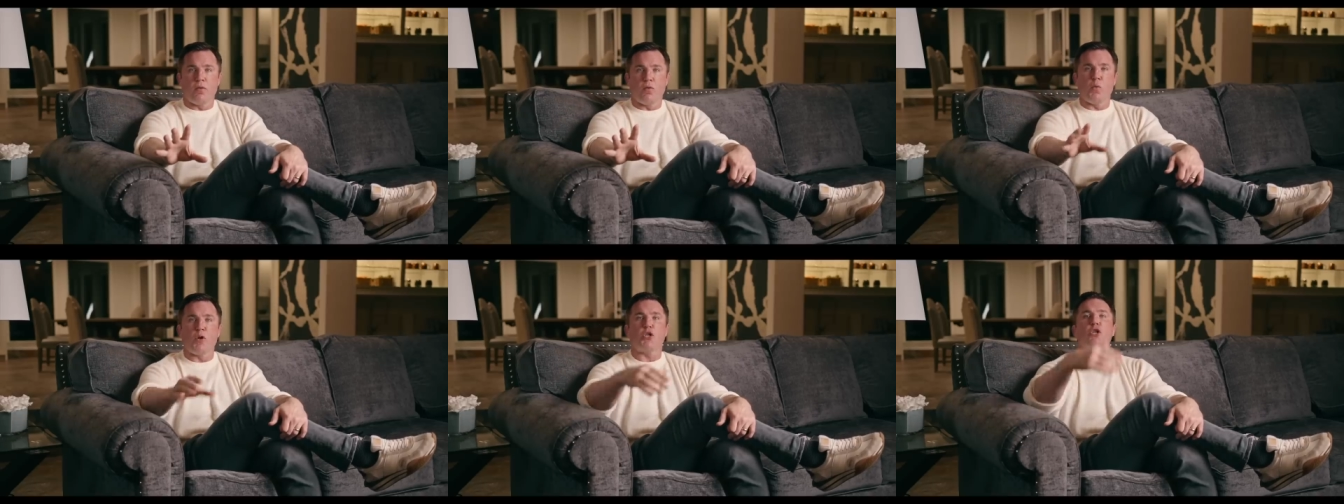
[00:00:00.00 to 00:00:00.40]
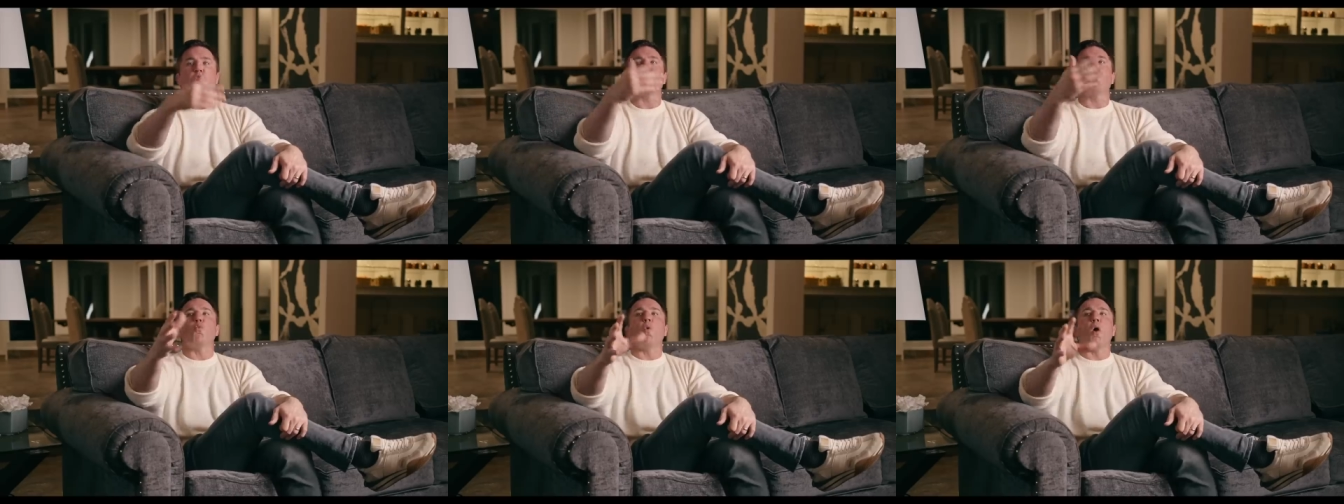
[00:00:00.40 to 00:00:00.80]
Which
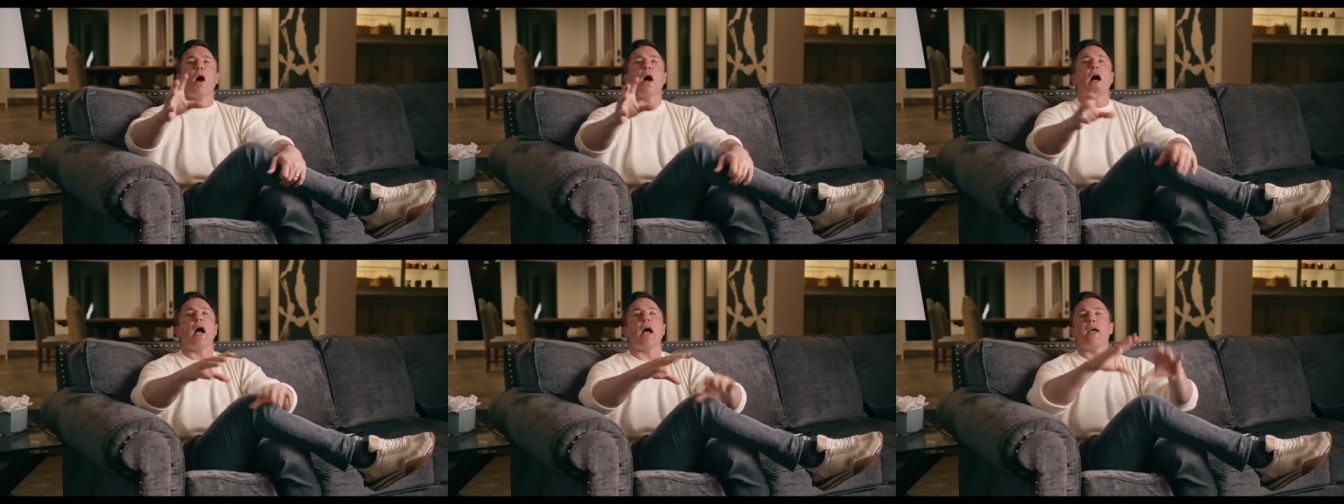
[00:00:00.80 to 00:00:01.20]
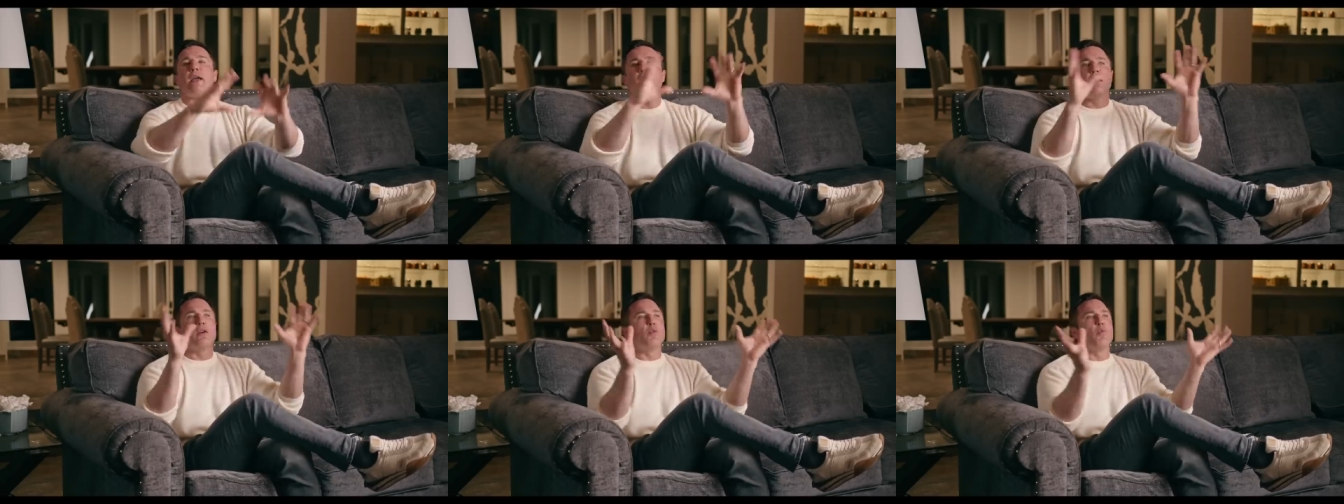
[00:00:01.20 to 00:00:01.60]
is
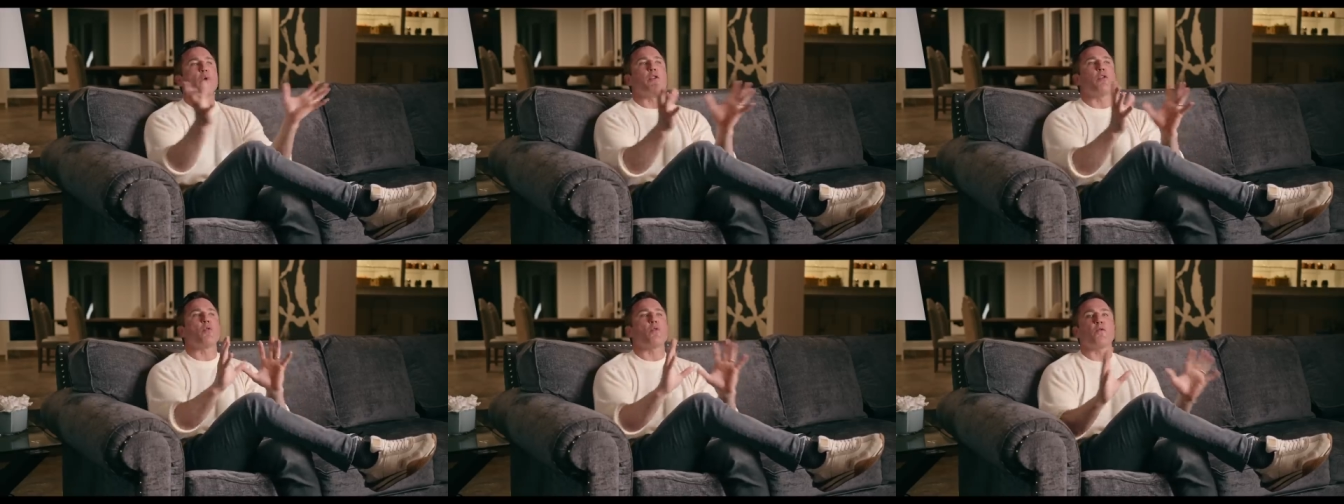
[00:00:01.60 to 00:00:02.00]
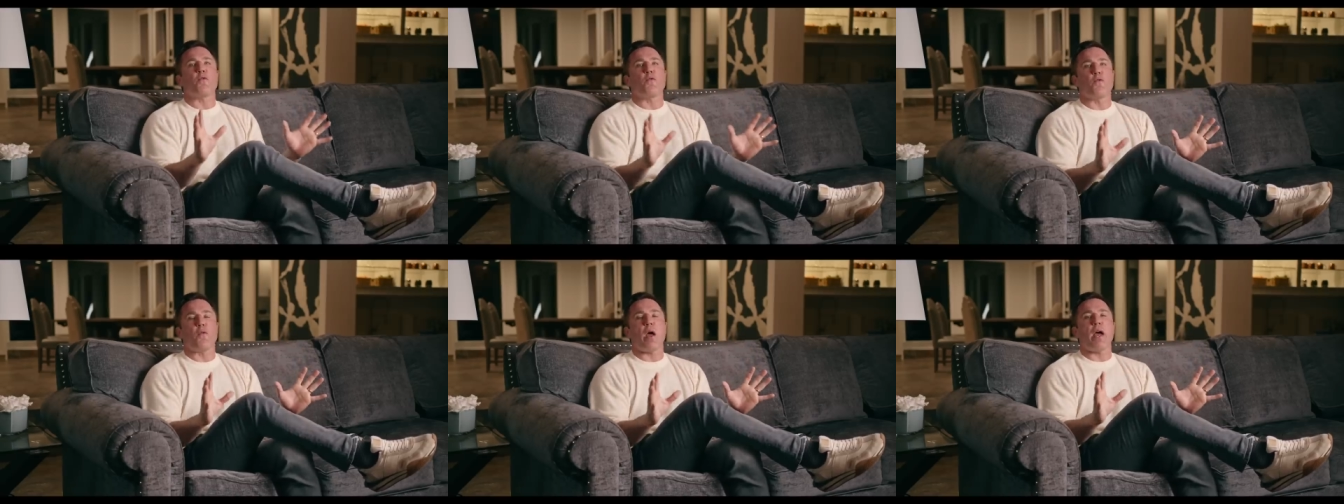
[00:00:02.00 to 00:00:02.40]
why when you're
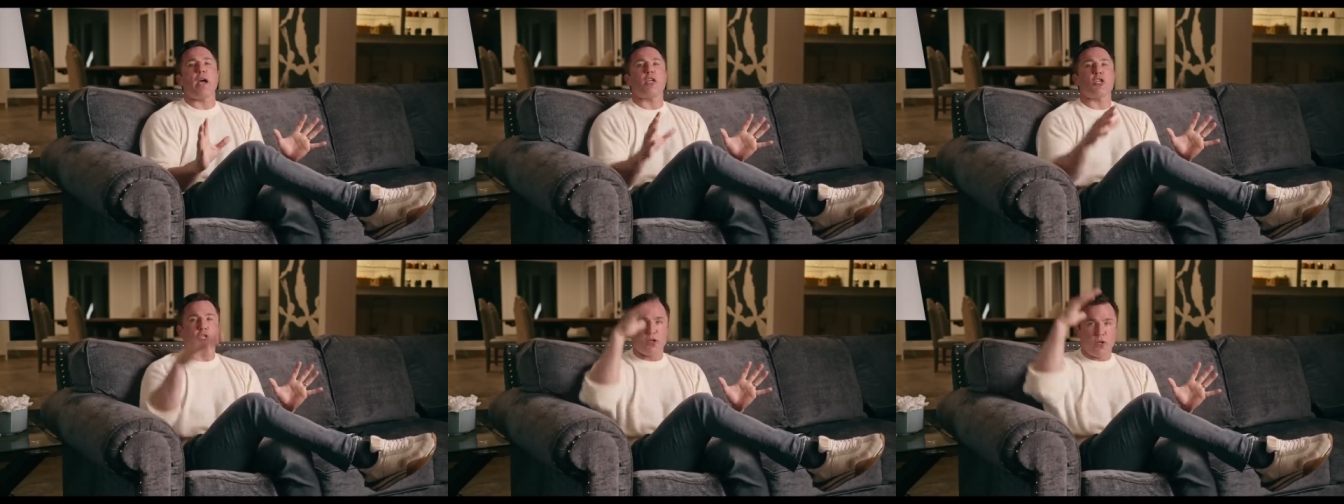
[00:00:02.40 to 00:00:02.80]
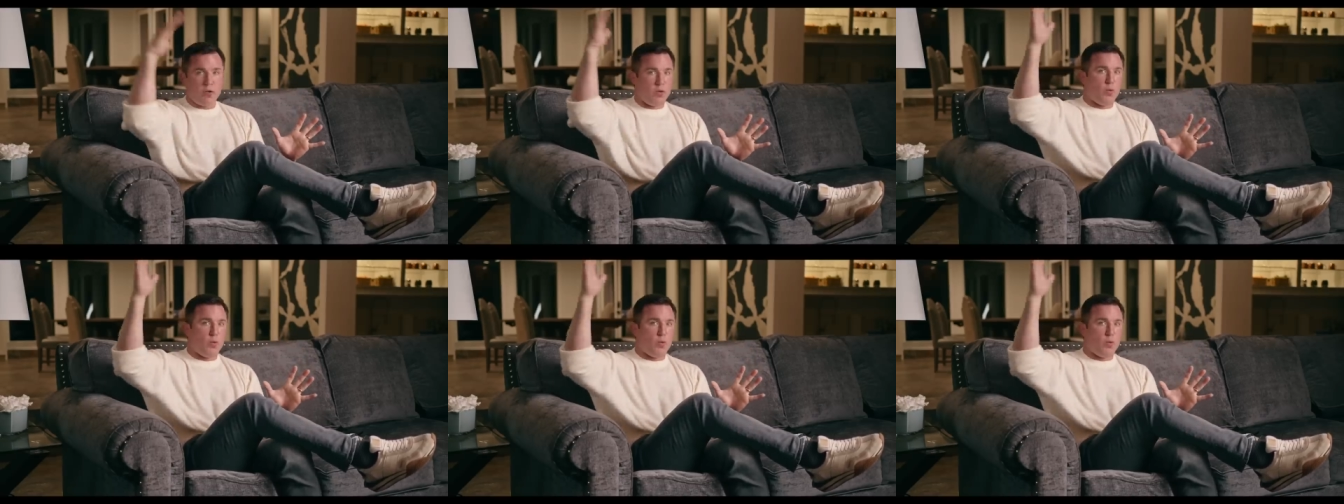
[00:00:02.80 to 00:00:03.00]
fresh,